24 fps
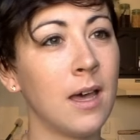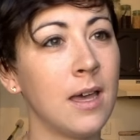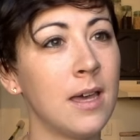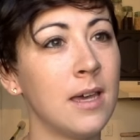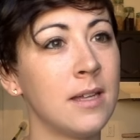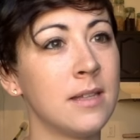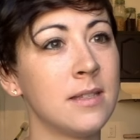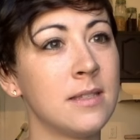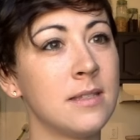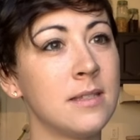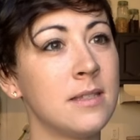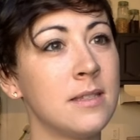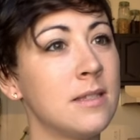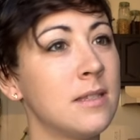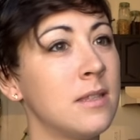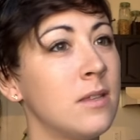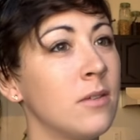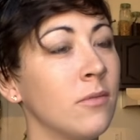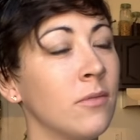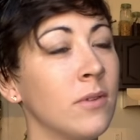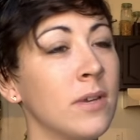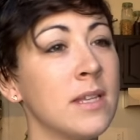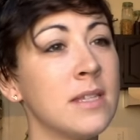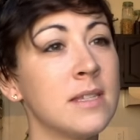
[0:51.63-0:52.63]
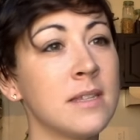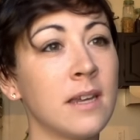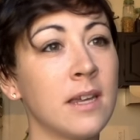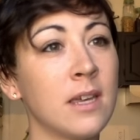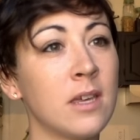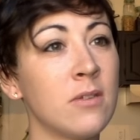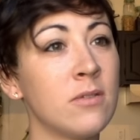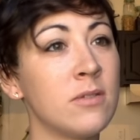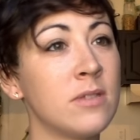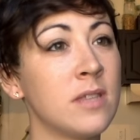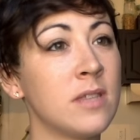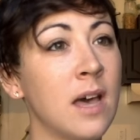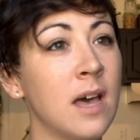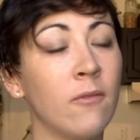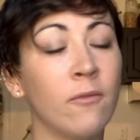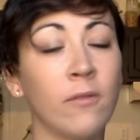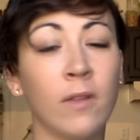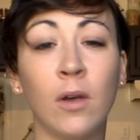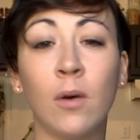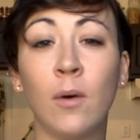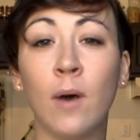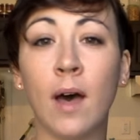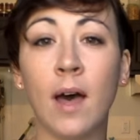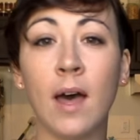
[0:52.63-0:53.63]
It's the reason I use the
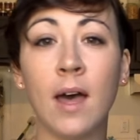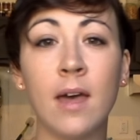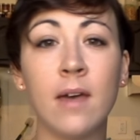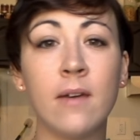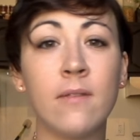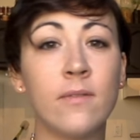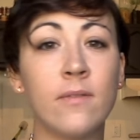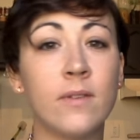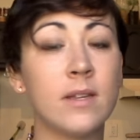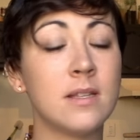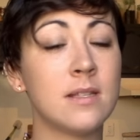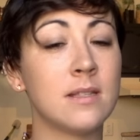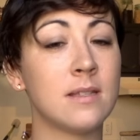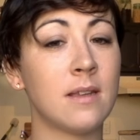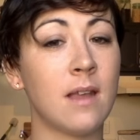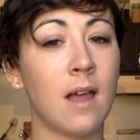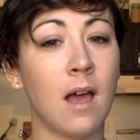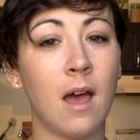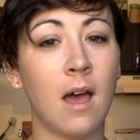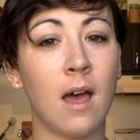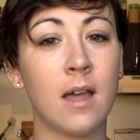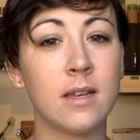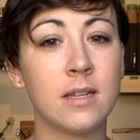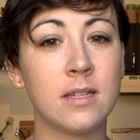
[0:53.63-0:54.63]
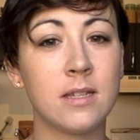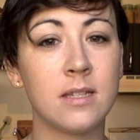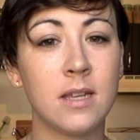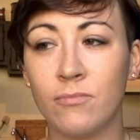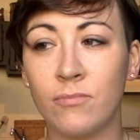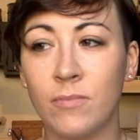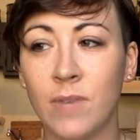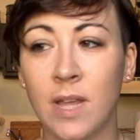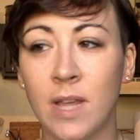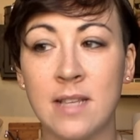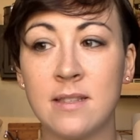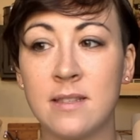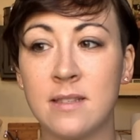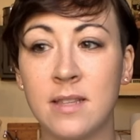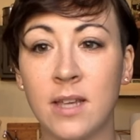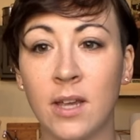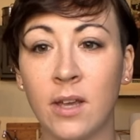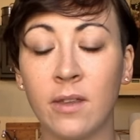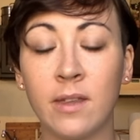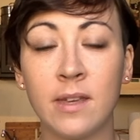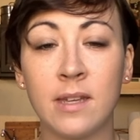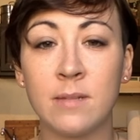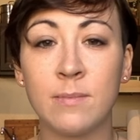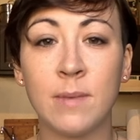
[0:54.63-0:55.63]
flow hive is not
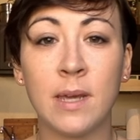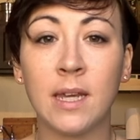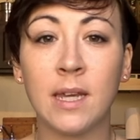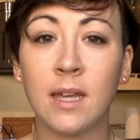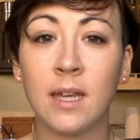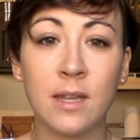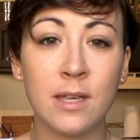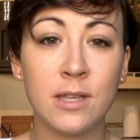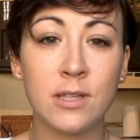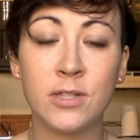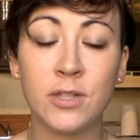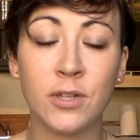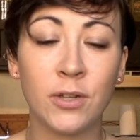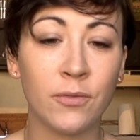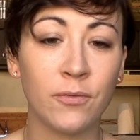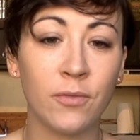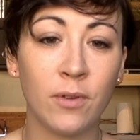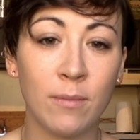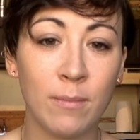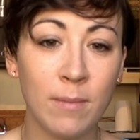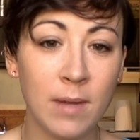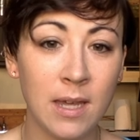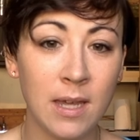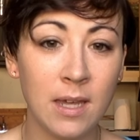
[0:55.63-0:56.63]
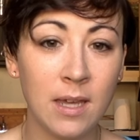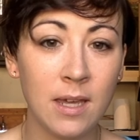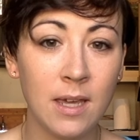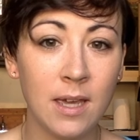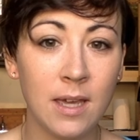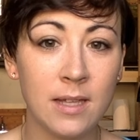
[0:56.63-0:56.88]
necessarily to make it easier for me.